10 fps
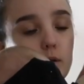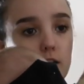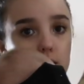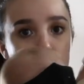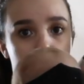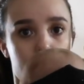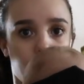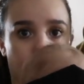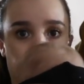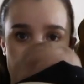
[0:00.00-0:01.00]
put it
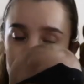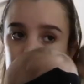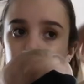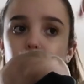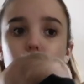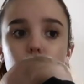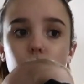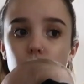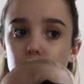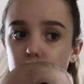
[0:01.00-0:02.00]
on.
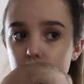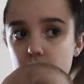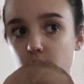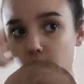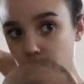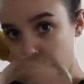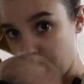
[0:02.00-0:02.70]
And then